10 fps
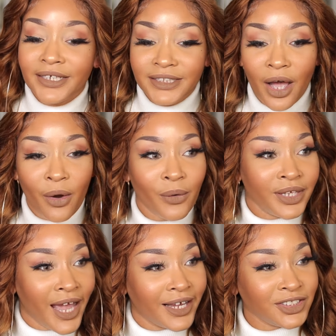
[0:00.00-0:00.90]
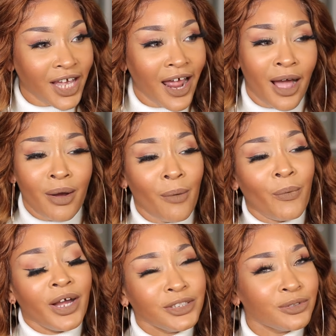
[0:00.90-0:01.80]
So yeah,
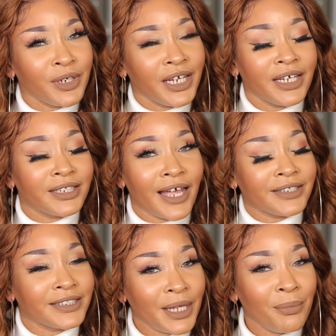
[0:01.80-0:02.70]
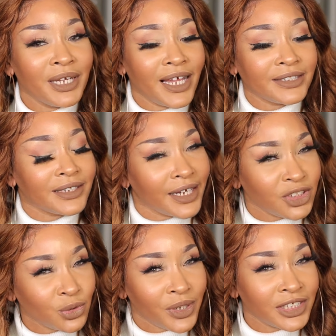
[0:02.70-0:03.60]
I'm wondering, like, does that mean like the
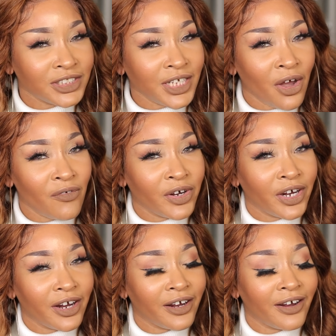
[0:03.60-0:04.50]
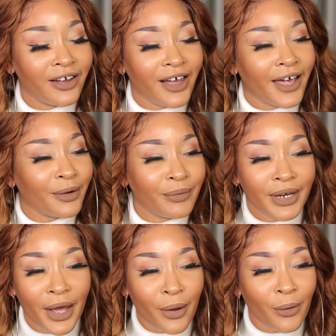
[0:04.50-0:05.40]
lace shortage is over? Girl, I
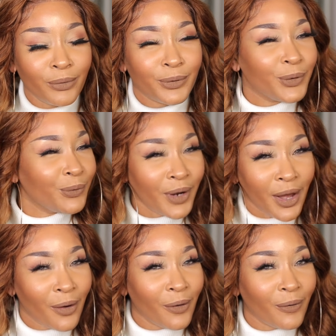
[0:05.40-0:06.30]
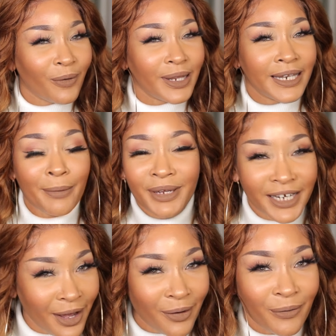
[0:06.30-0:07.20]
don't know. Do you know? Let me
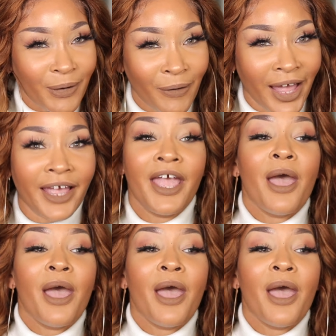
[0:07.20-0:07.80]
know, okay?